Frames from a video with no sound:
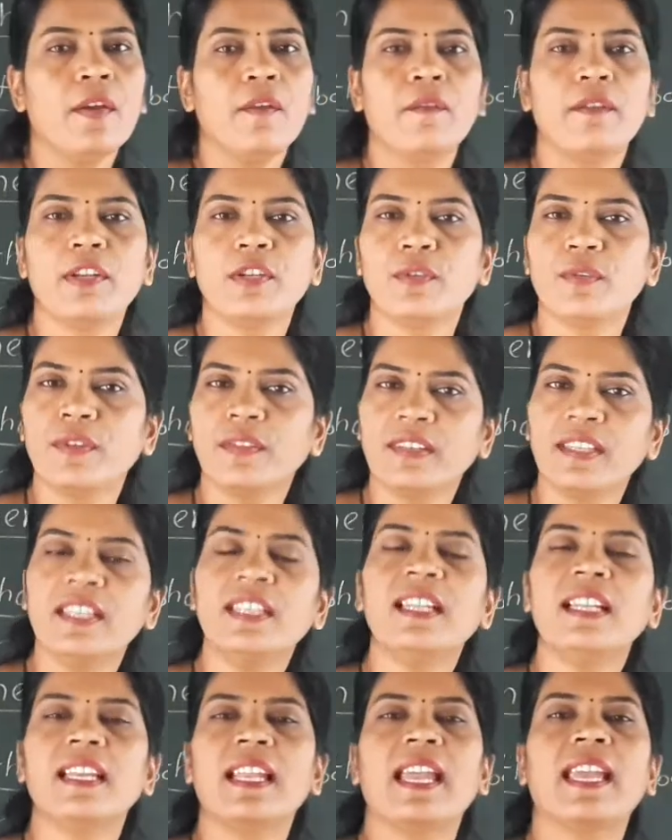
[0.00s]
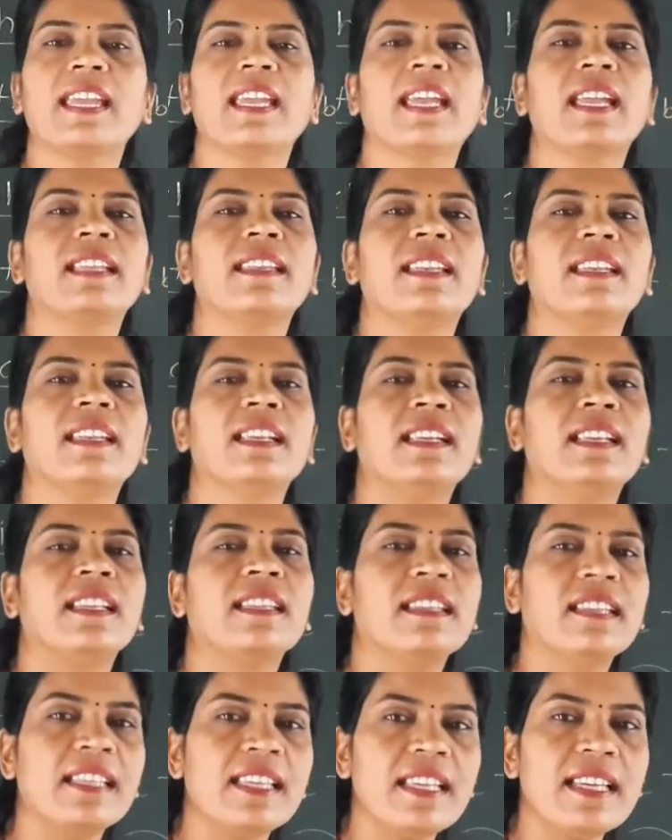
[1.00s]
when you see the lichen, then it
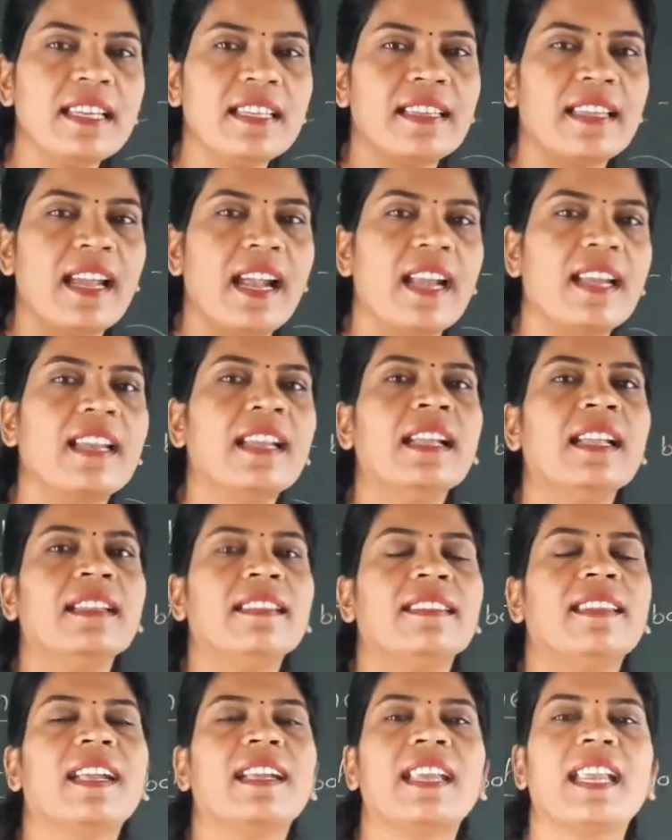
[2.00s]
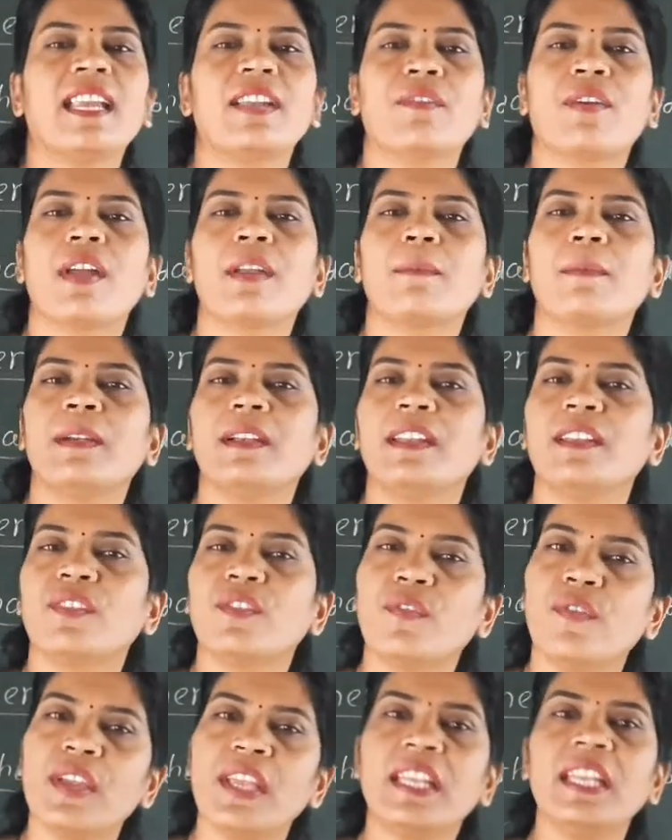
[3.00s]
is clear that that environment is
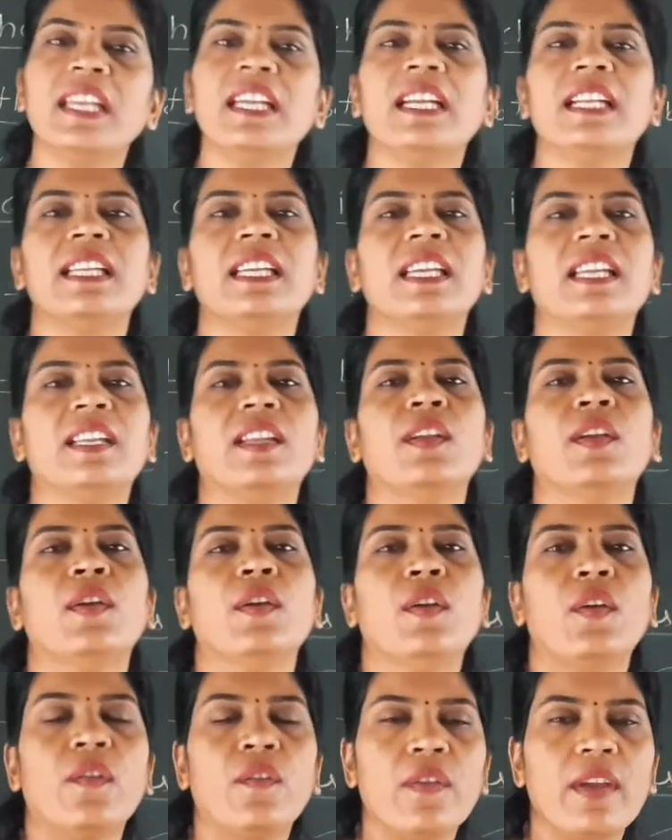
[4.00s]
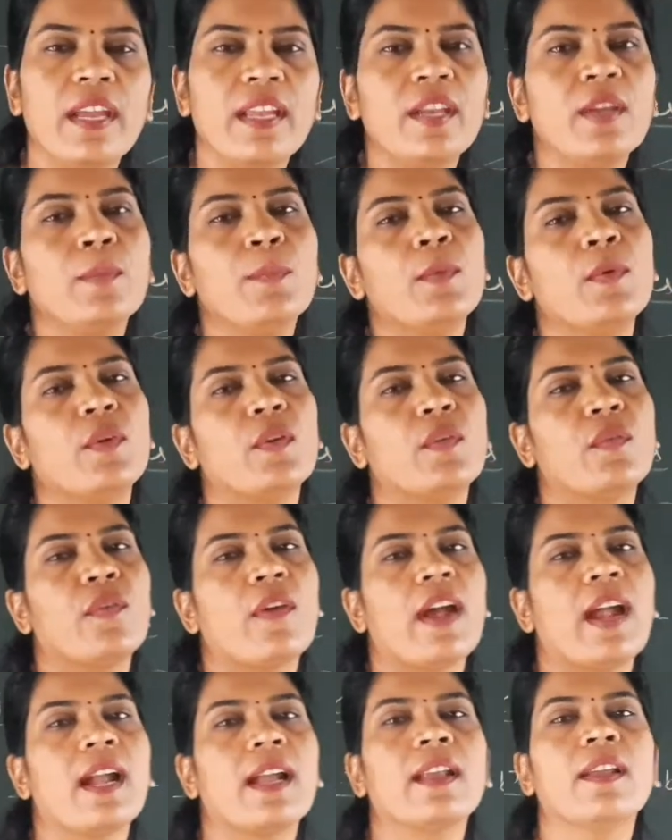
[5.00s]
very clean, very
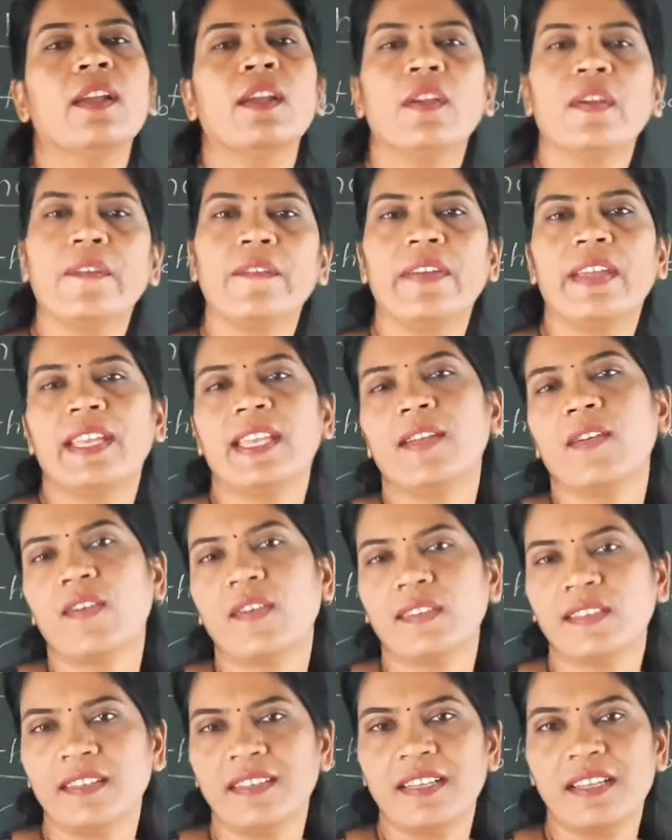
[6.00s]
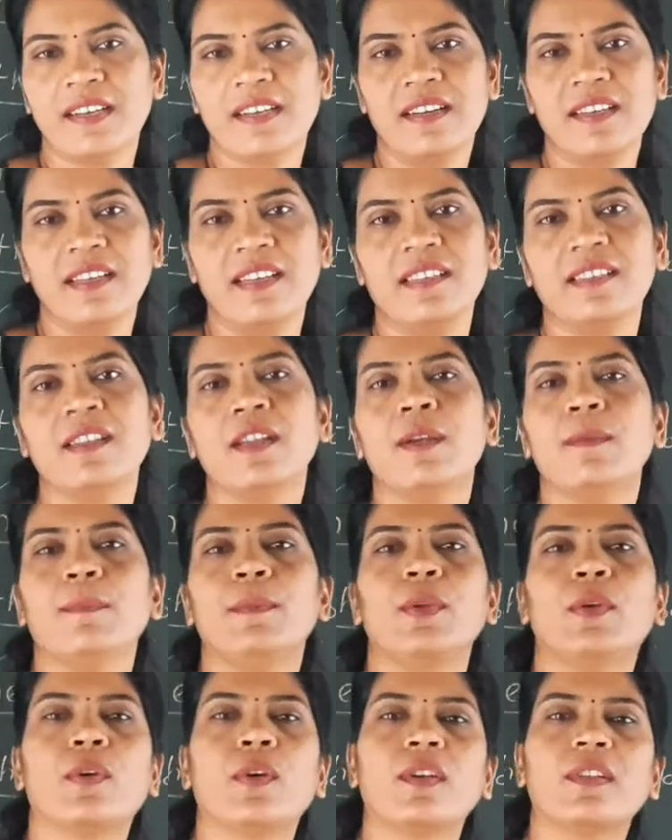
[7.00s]
purified, very oxygen rich,
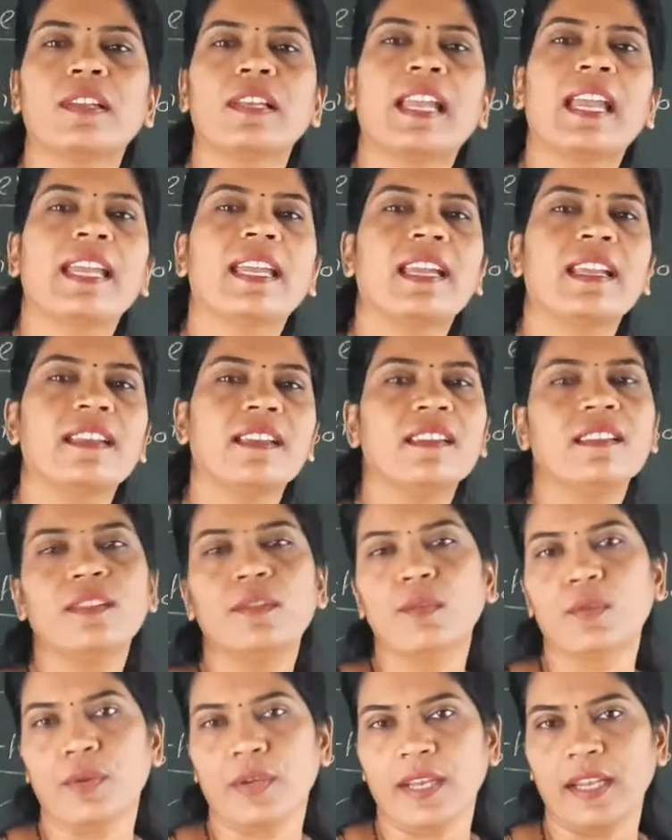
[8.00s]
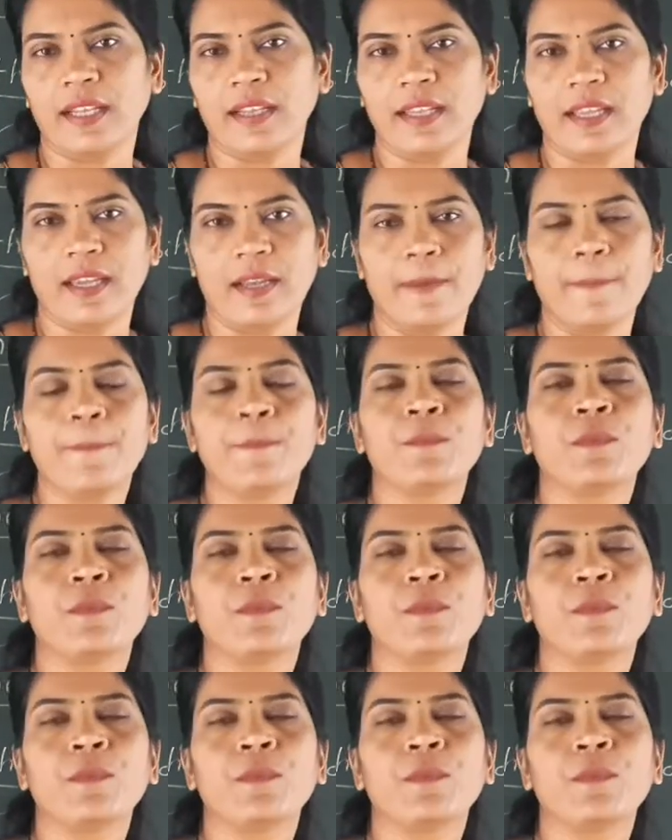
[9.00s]
because lichen is growing there.